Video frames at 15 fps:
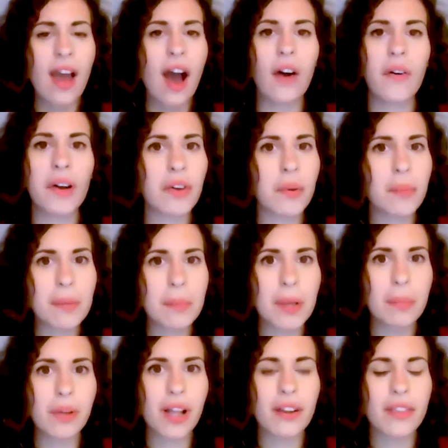However, many
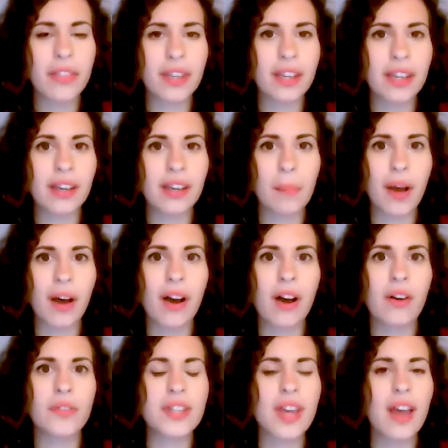people are thinking
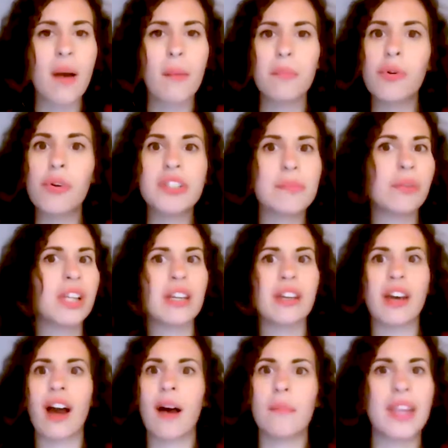about multiple
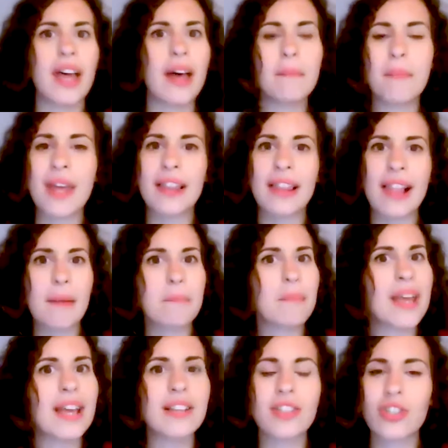income. That
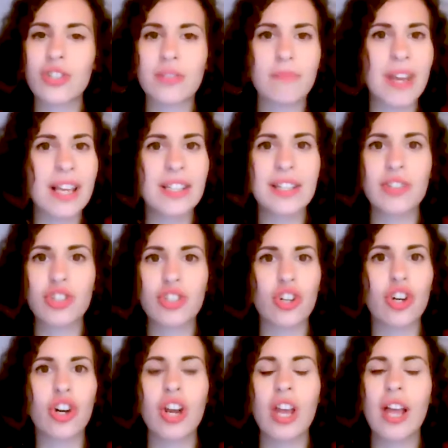makes it
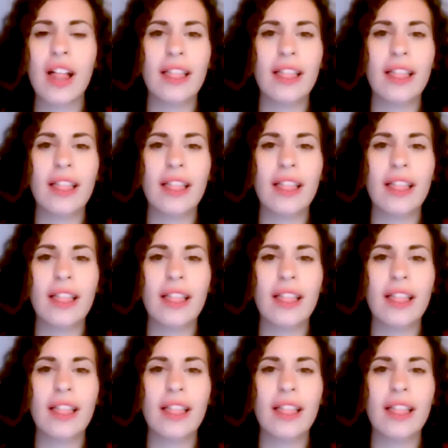sure.